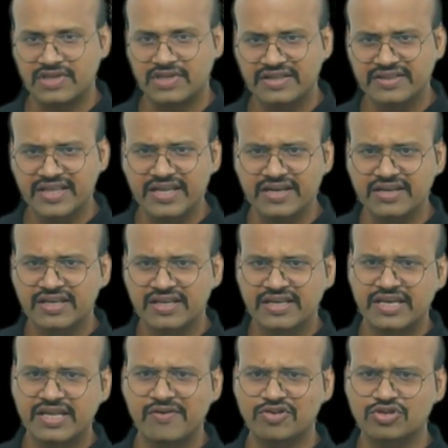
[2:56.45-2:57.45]
Then
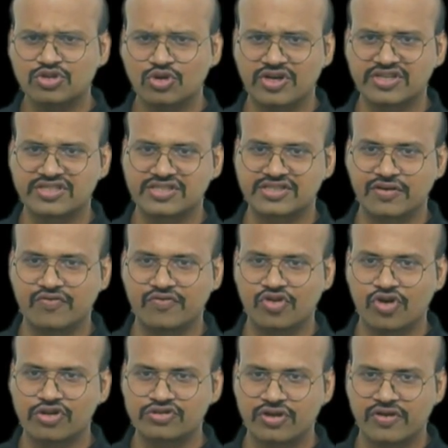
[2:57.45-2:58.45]
in our solar system we
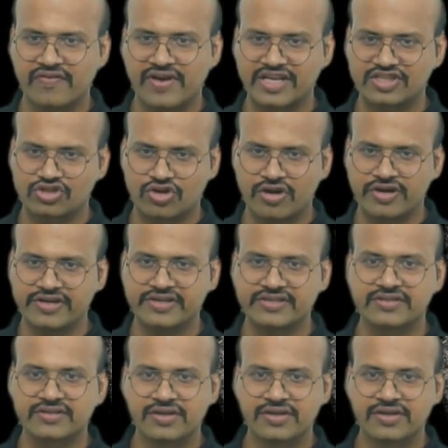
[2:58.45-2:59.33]
also have asteroids,